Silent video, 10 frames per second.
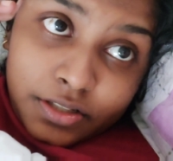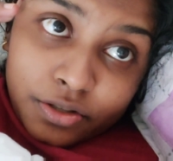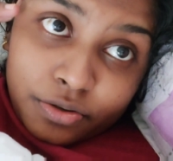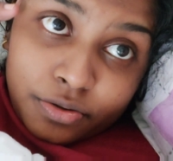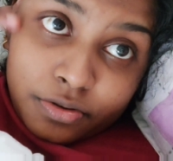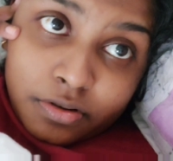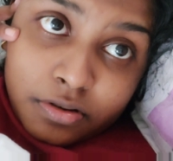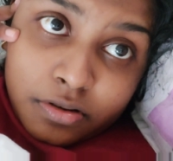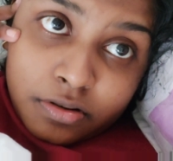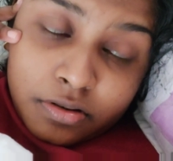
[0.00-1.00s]
So,
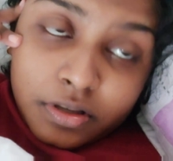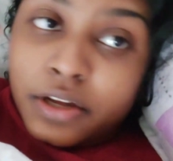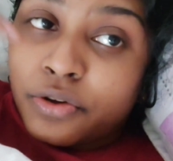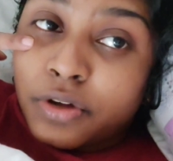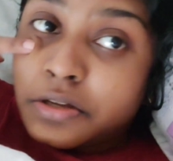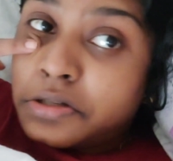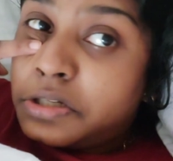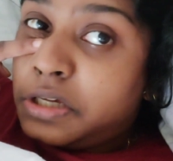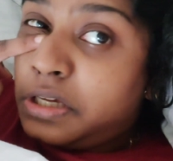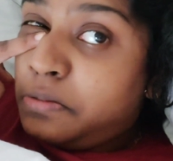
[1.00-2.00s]
like you can
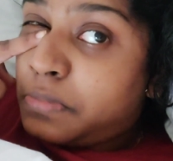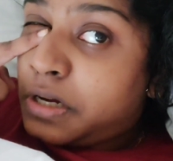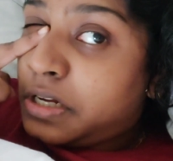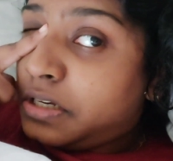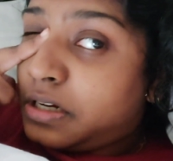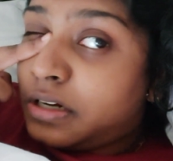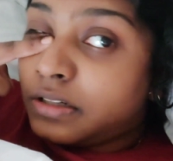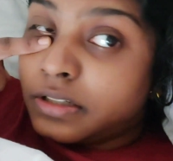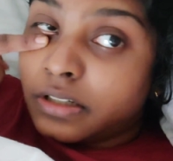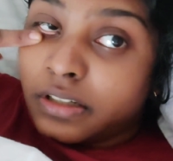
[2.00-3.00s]
see, my
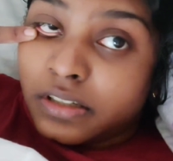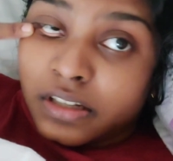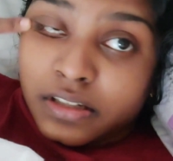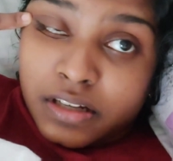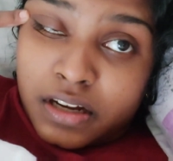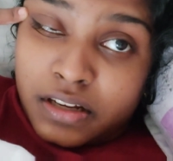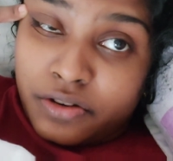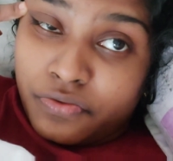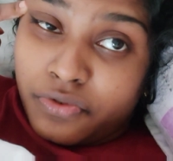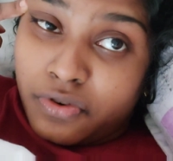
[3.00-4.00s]
dark circles are starting
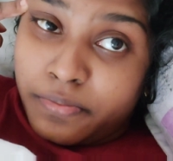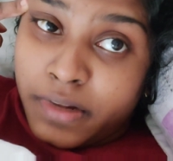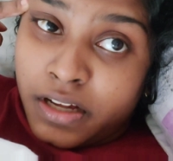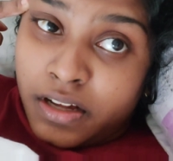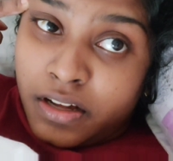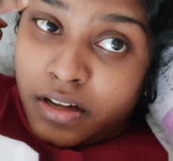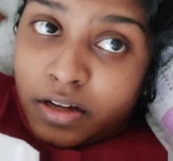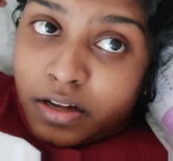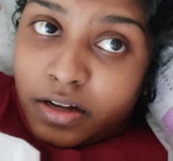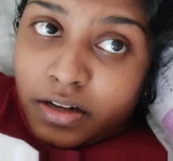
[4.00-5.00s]
to form.
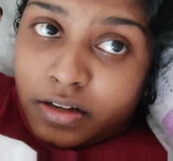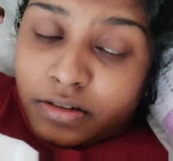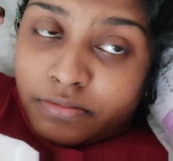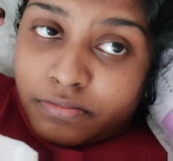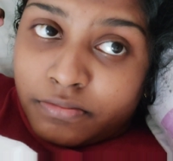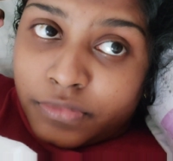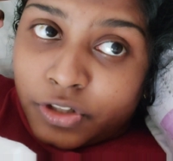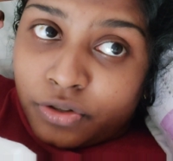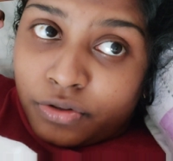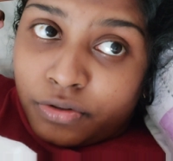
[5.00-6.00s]
Um,
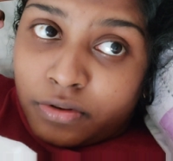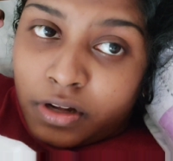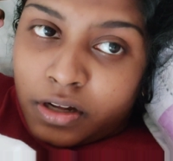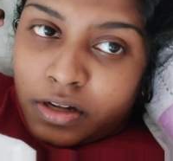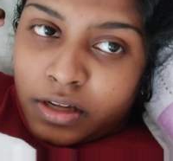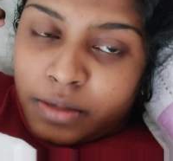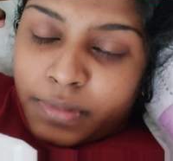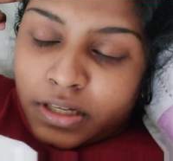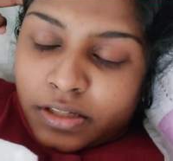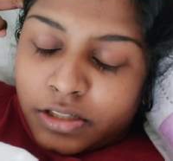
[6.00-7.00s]
so I
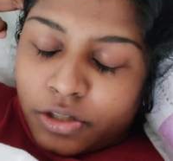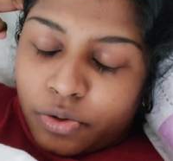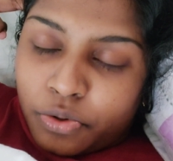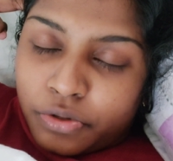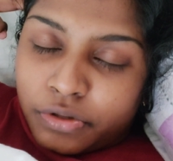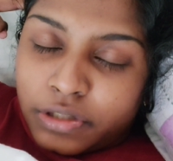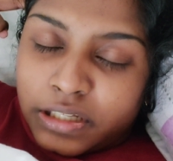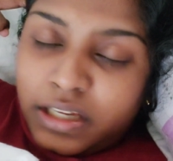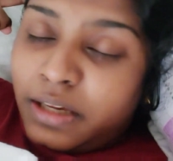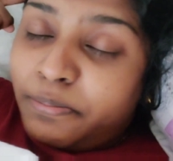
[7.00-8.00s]
must go to
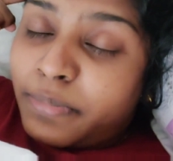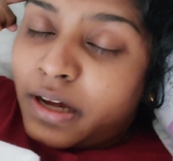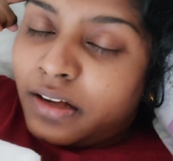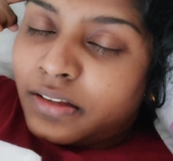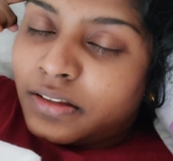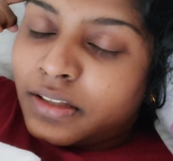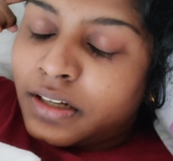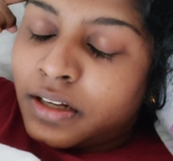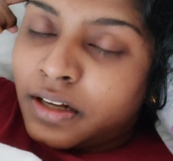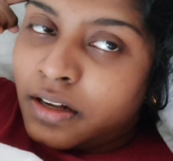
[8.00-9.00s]
sleep. I'll
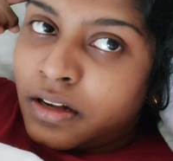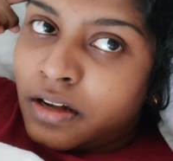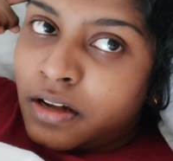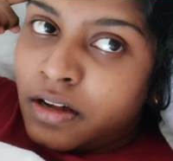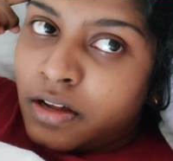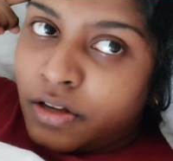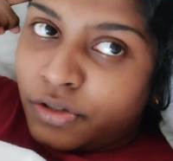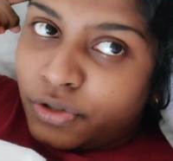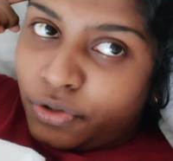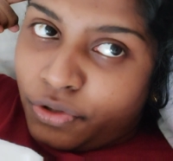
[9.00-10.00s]

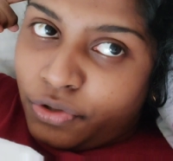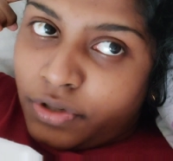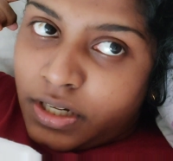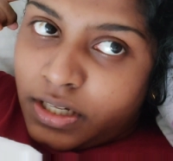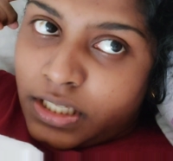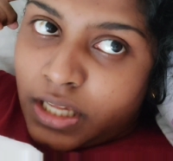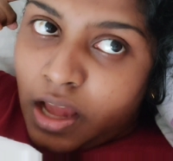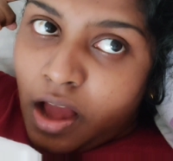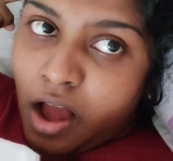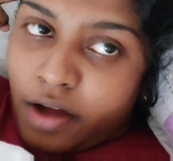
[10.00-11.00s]
talk to you guys
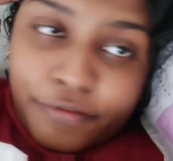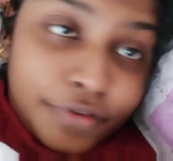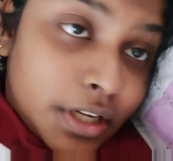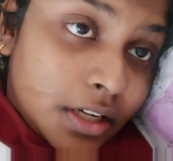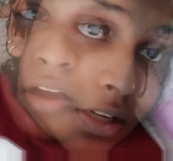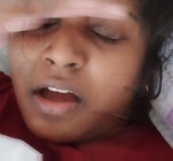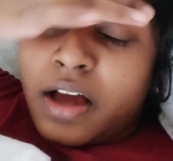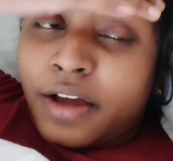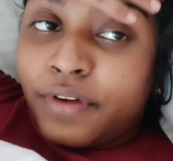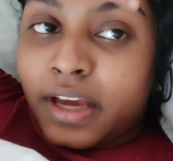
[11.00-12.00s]
after
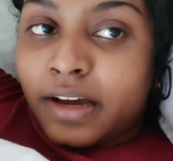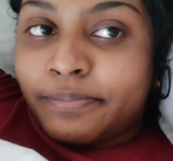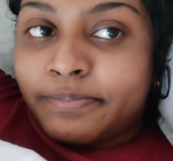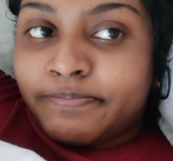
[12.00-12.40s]
I wake up.